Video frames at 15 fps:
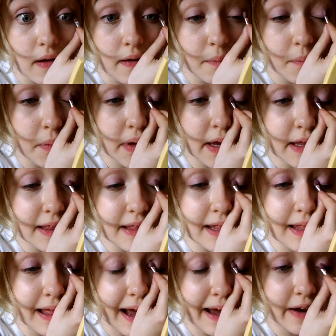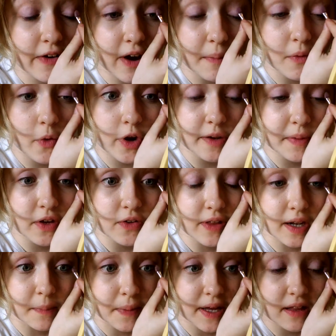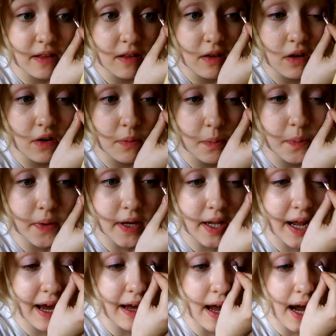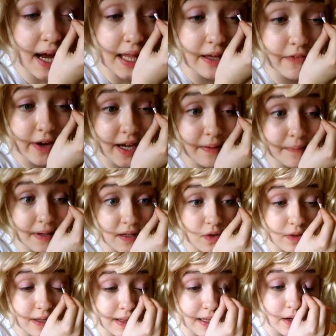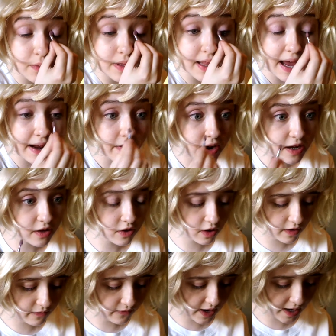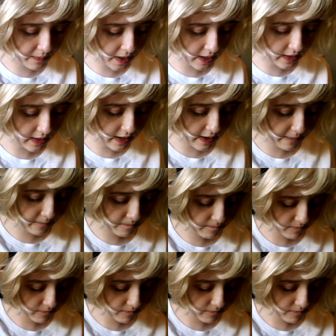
And when we get to the liner, I'm going to be using a pencil, but I highly recommend using liquid liner. I just couldn't find mine today